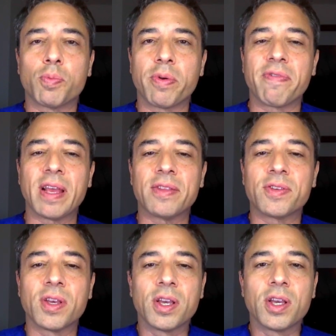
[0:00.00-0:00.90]

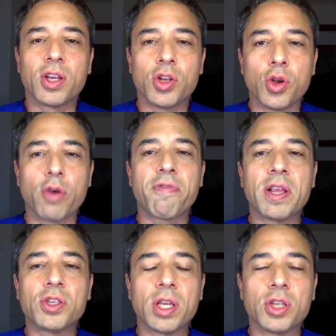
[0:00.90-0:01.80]
prevent nerve
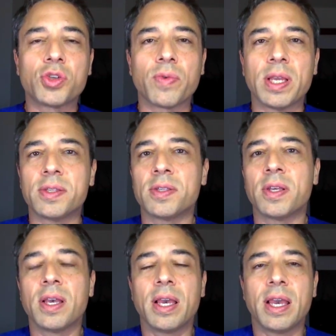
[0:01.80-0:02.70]
injuries.
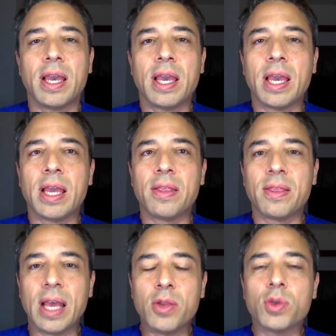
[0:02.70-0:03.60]

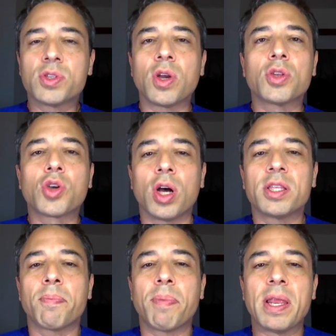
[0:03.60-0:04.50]
And then you start
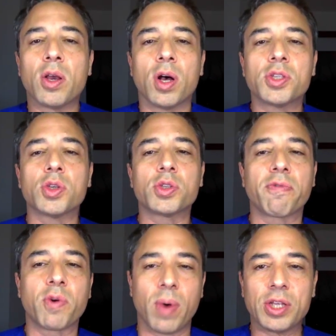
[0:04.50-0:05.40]
contemplating all sorts
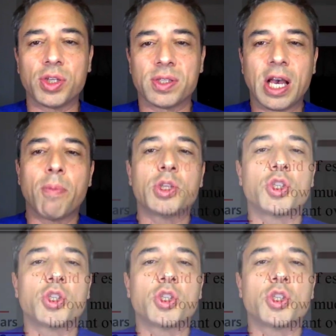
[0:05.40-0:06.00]
of questions. How much